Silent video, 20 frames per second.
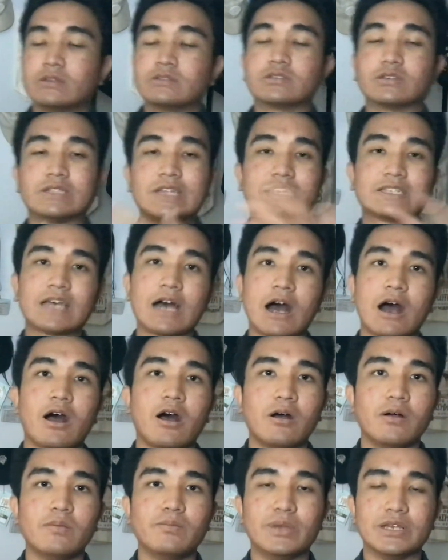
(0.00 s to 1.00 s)
So that's
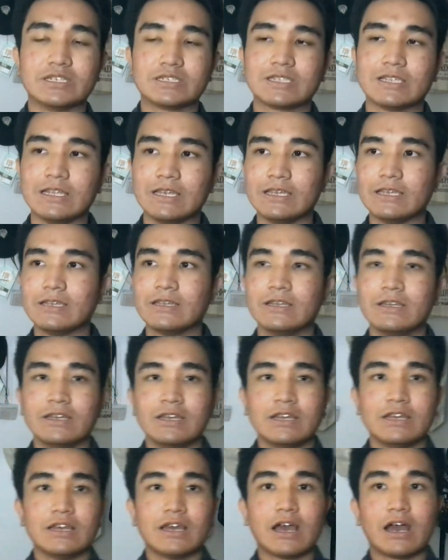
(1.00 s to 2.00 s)
how basically
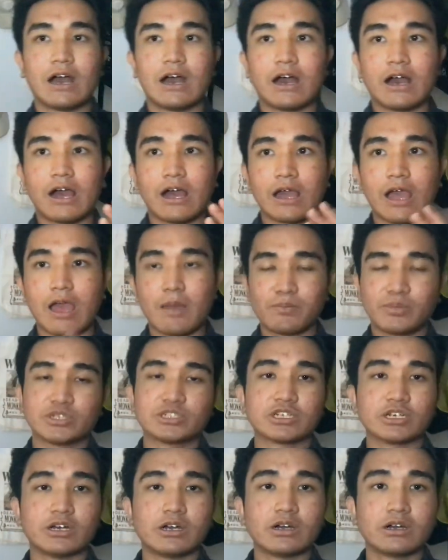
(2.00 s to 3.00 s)

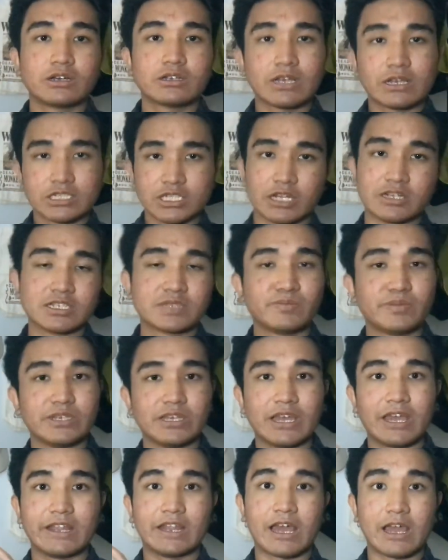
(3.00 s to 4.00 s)
aperture, shutter
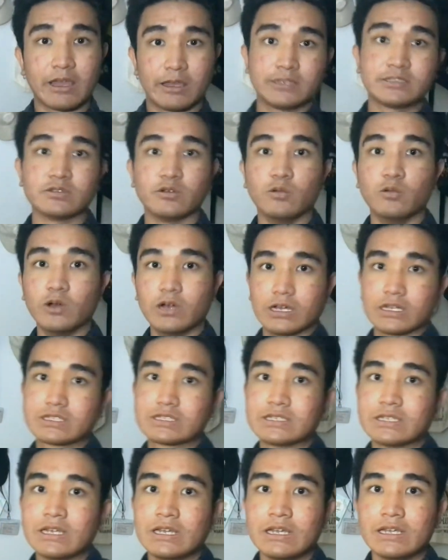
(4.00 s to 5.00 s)
speed, and ISO
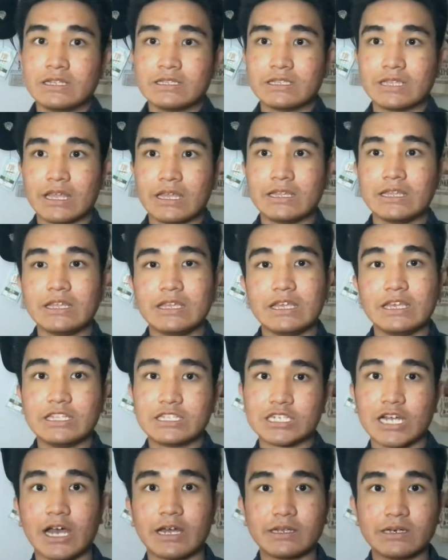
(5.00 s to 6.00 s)
works. They need
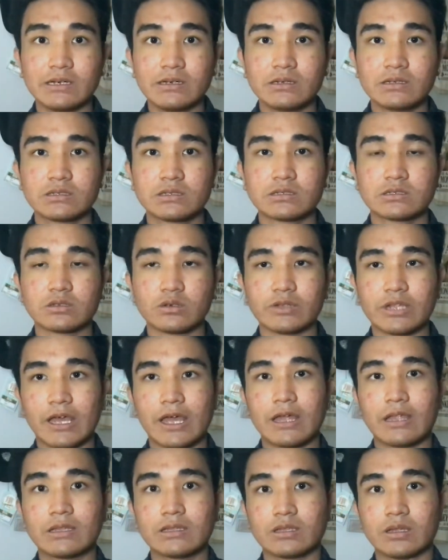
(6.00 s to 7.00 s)
each other so
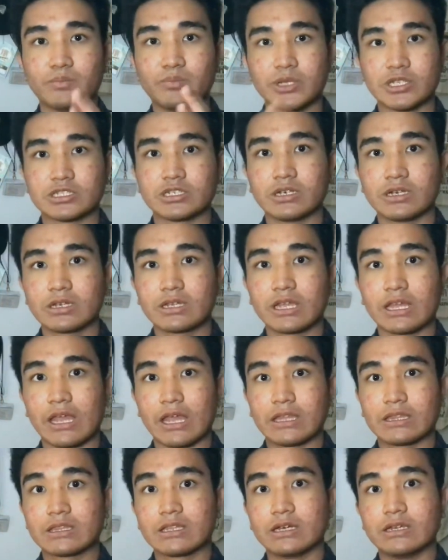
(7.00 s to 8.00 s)
that the picture
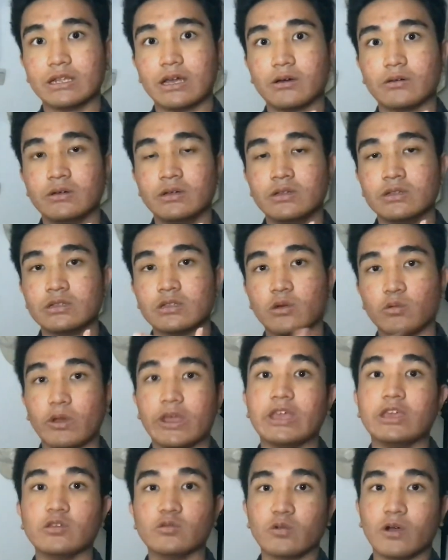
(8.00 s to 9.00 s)
can turn out the
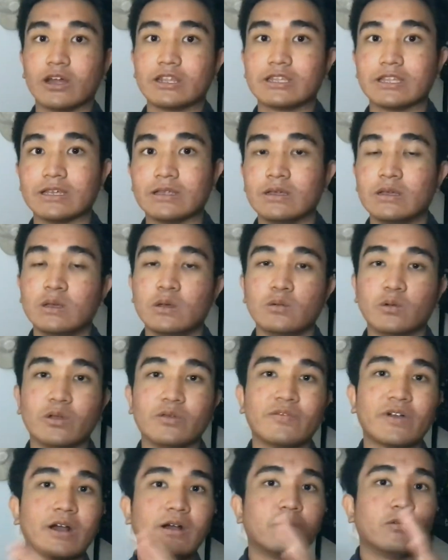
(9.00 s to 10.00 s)
way you want it.
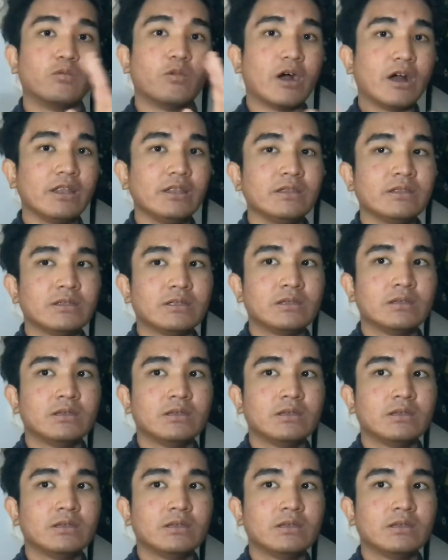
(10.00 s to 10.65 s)
Without one,